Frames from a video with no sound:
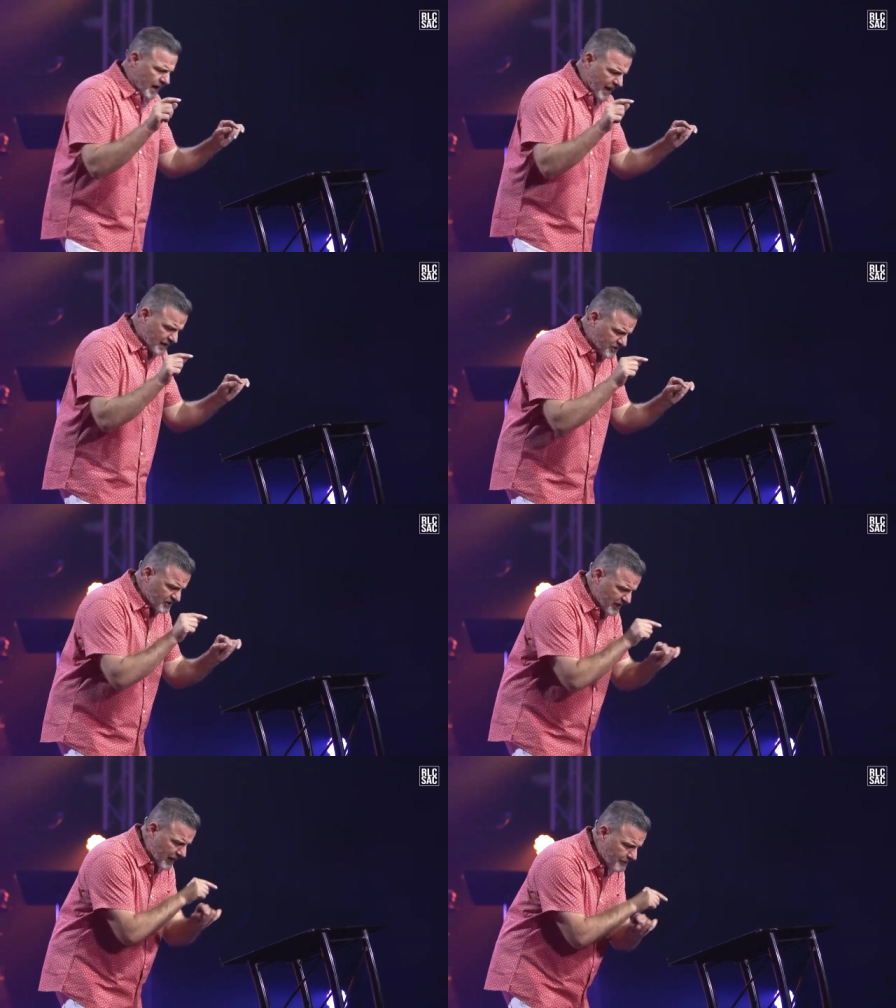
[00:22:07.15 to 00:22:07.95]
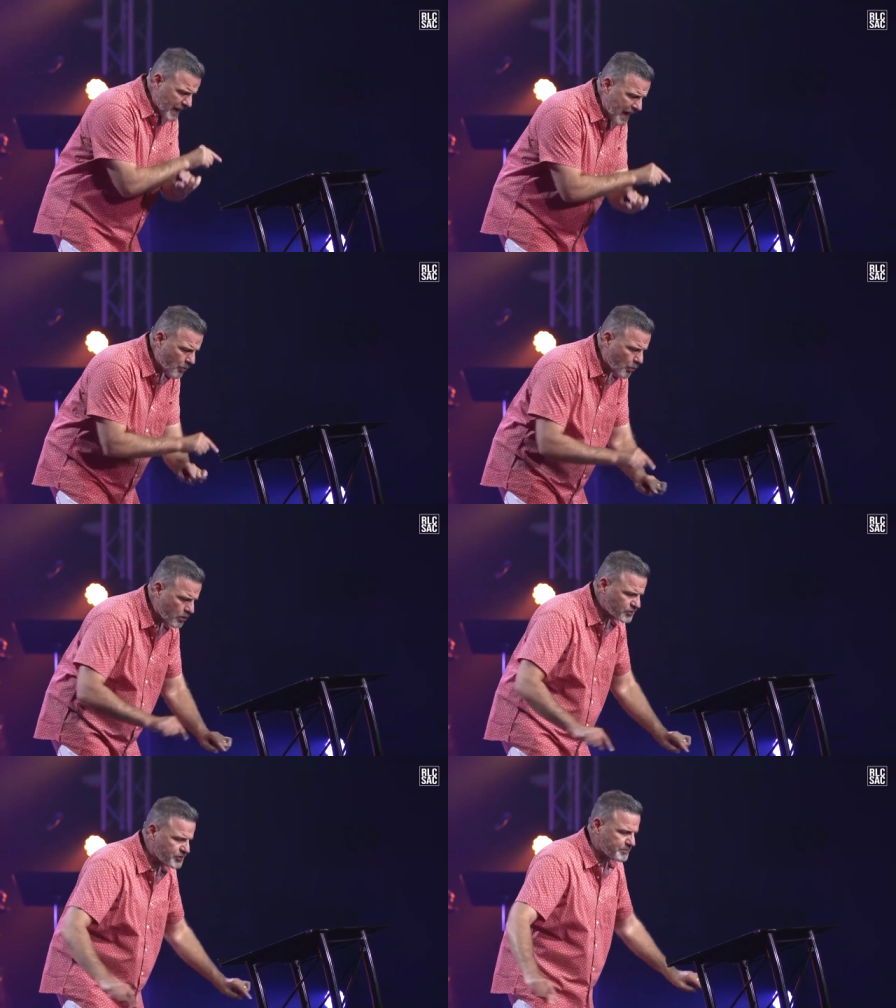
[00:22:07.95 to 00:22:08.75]
and she said, I'm not
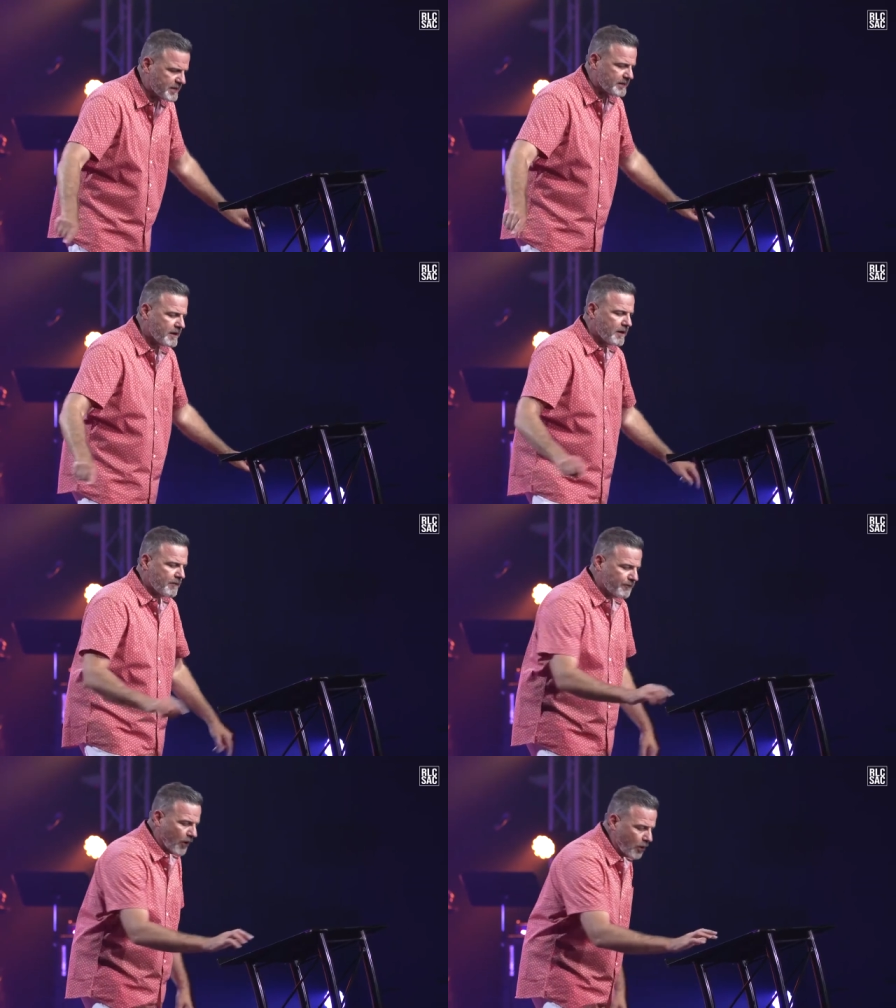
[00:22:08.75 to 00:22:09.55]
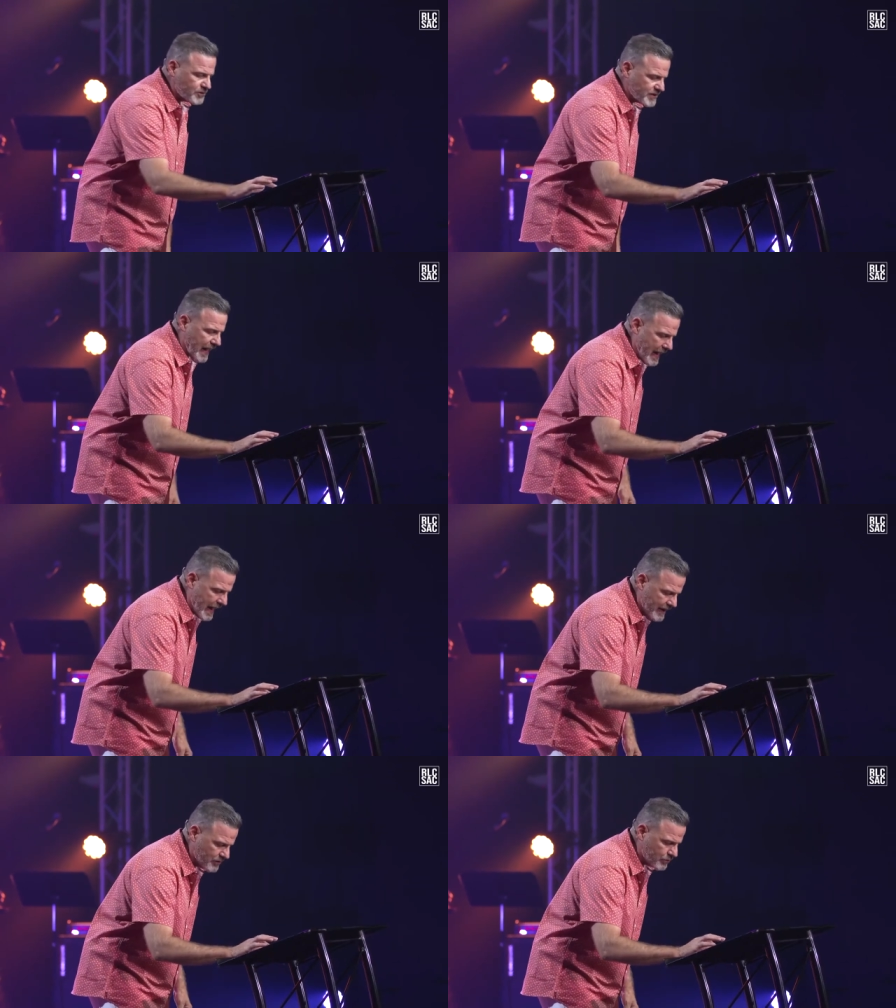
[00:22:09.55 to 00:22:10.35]
worshiping false
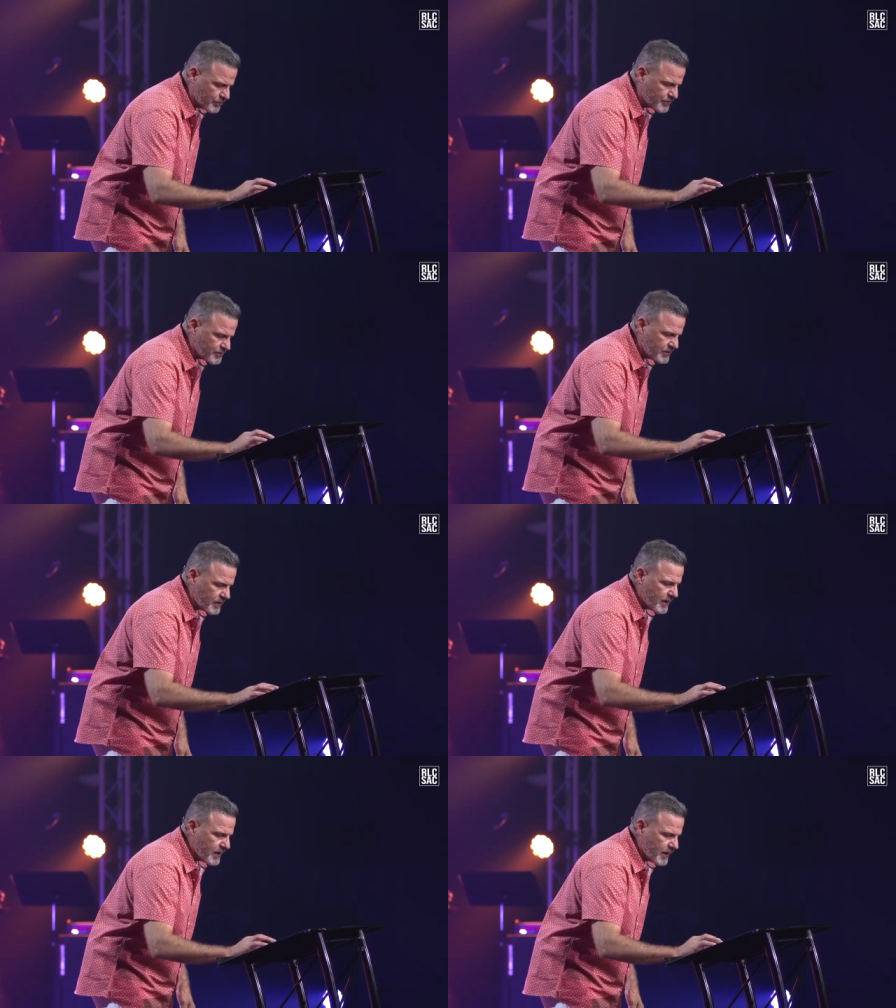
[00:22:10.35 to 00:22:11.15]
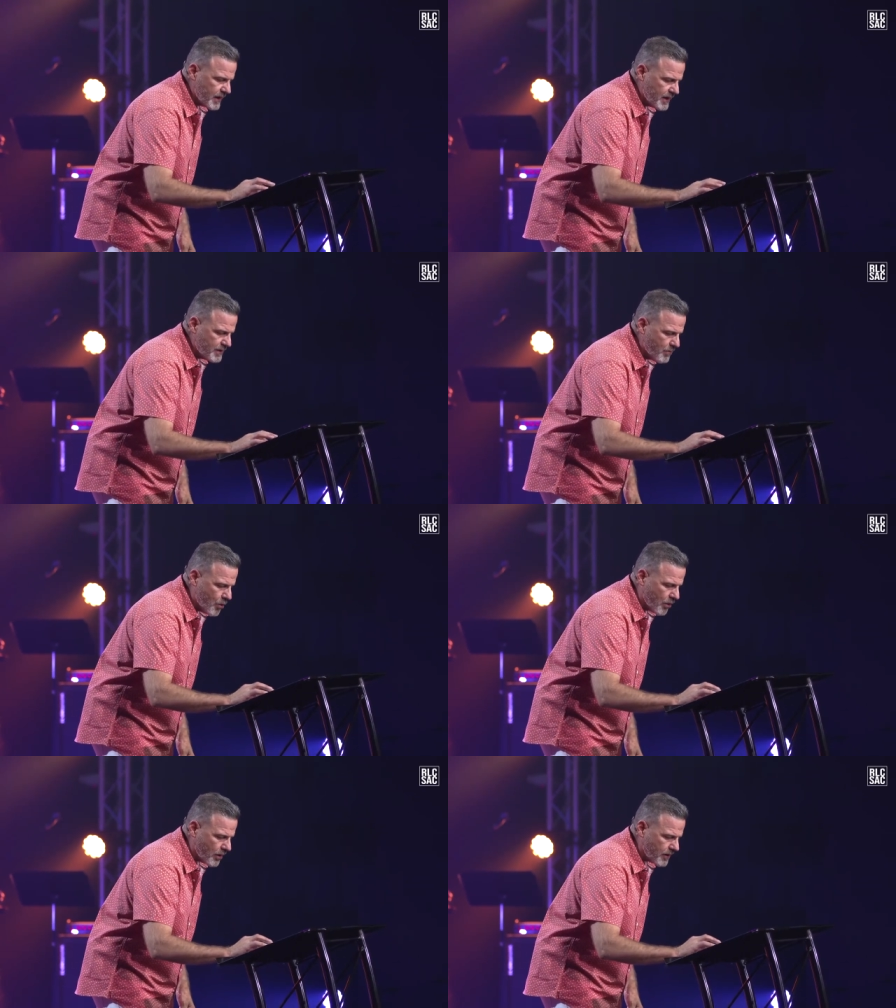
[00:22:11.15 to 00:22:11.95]
idols
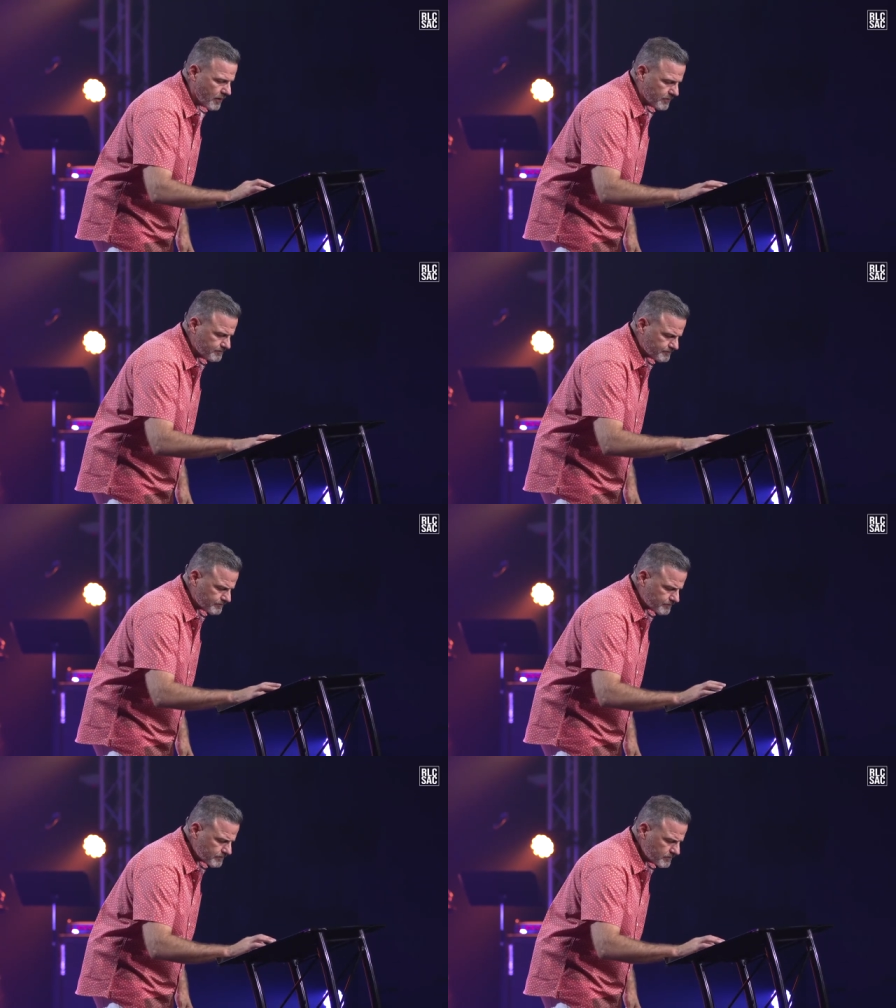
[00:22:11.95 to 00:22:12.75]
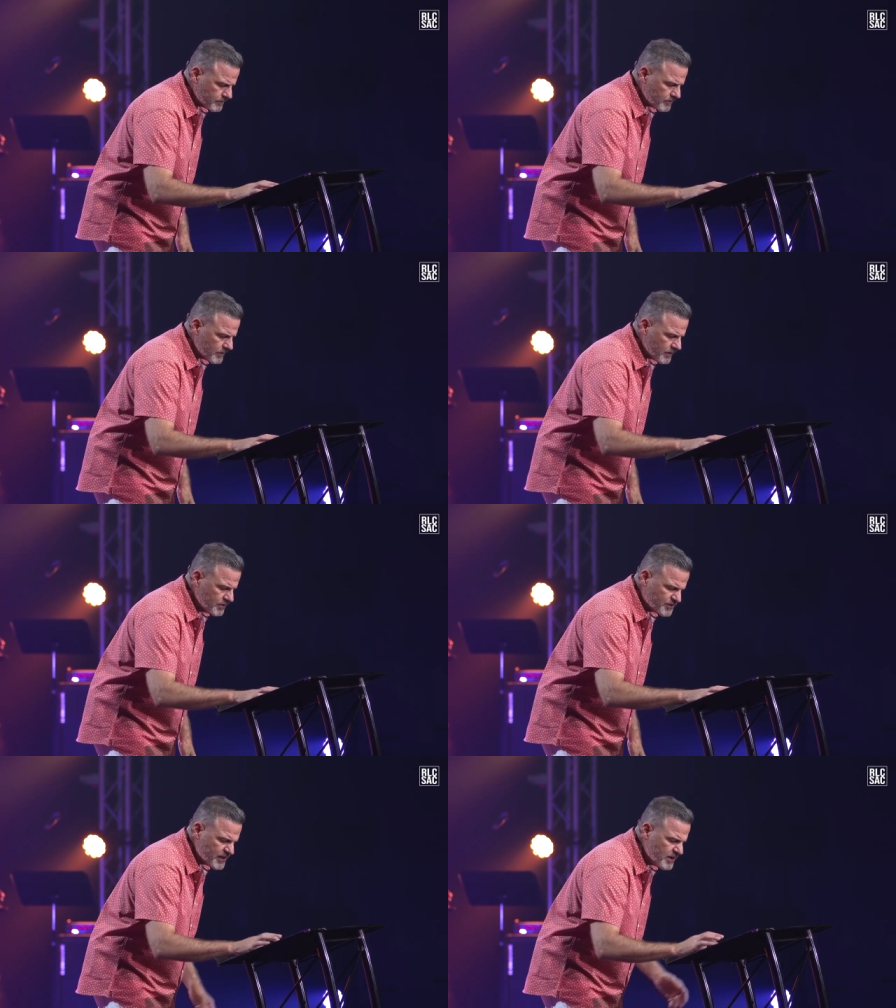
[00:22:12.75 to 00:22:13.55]
anymore.
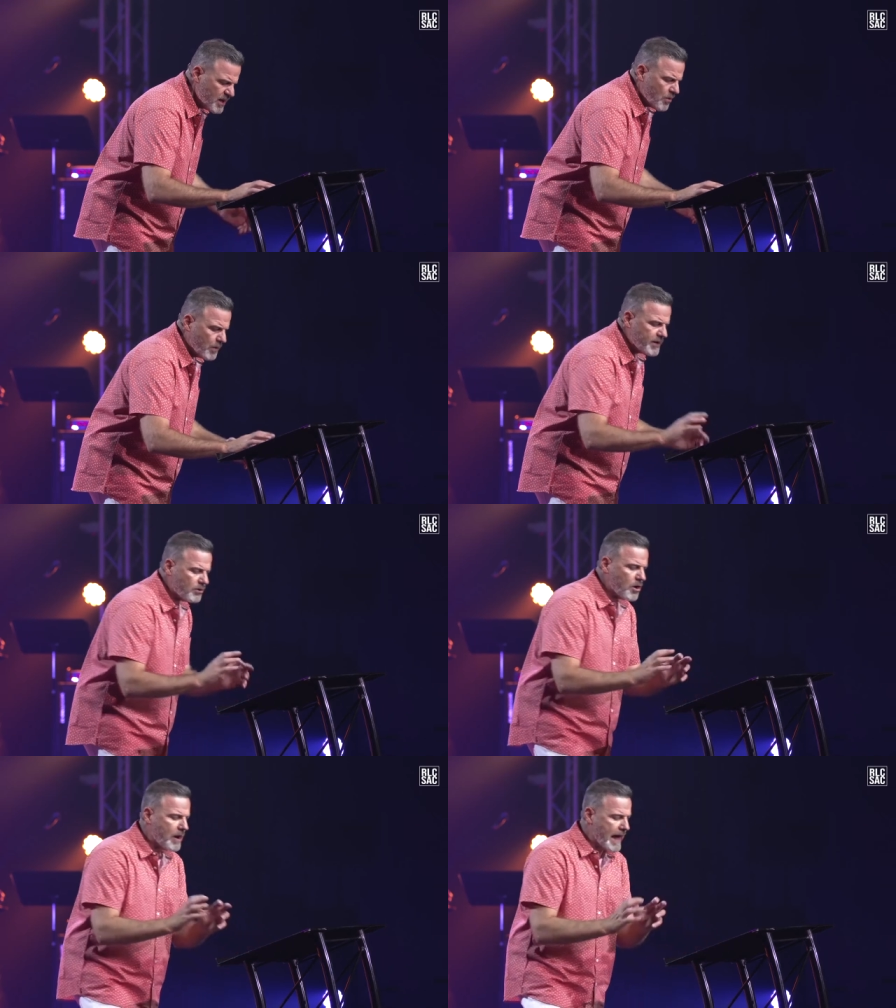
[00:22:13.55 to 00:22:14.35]
You see, we don't